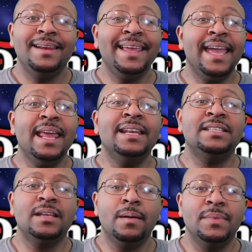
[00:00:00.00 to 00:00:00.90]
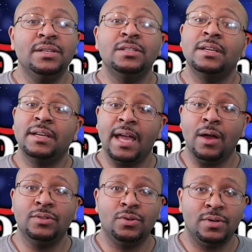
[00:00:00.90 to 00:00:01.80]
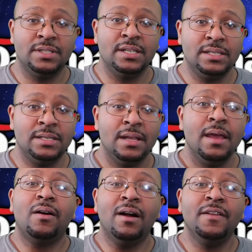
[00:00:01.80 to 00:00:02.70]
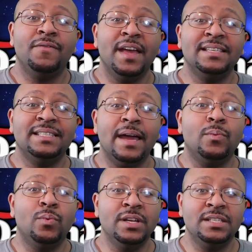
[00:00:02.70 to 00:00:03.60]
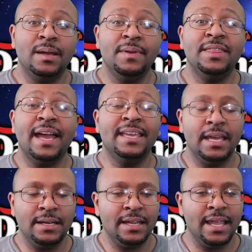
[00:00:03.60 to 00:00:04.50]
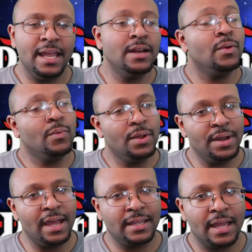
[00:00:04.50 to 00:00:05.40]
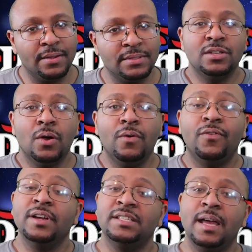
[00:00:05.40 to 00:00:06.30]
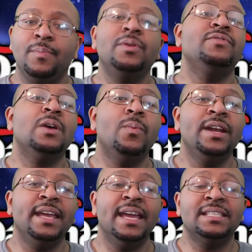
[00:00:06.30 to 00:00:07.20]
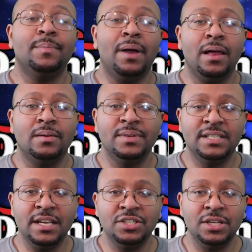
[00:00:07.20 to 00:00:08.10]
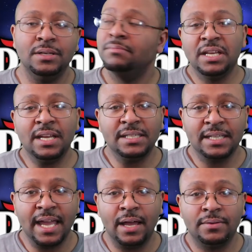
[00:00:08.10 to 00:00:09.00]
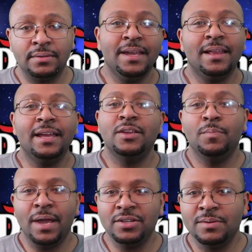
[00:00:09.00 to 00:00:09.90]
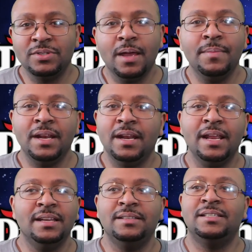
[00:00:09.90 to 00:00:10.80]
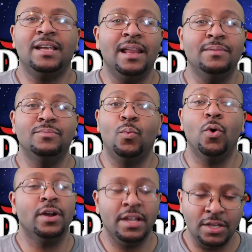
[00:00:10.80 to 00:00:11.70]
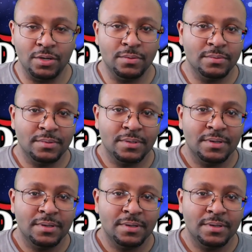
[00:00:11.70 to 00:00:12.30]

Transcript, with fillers: Negated summons count towards this. Card effects that would summon that get negated will not count. So for example, if someone negates a polymerization, it doesn't count. Yeah, like you pendulum summon and a solemn warning you.